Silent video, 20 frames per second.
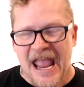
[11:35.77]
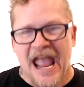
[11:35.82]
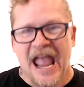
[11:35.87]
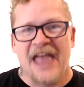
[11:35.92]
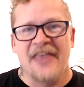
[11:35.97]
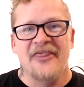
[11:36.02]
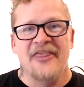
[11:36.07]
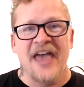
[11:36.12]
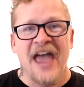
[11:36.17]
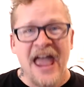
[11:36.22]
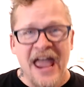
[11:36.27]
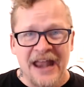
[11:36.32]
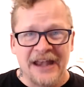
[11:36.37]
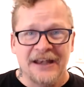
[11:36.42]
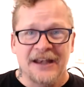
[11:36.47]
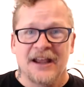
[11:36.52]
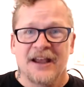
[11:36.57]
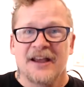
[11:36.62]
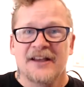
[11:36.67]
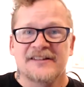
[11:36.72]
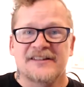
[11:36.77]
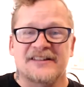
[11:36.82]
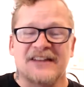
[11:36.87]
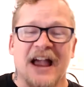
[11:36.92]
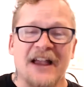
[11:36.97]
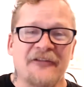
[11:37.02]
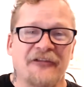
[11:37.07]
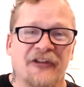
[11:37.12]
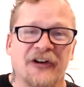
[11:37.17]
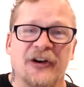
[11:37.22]
And then
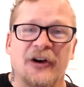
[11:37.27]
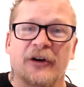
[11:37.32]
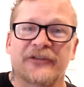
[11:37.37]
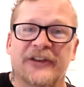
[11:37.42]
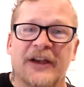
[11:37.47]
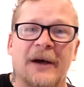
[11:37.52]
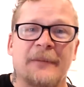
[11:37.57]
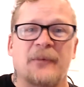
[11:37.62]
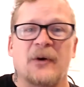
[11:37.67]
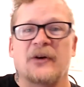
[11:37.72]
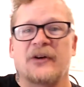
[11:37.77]
Cypher goes up.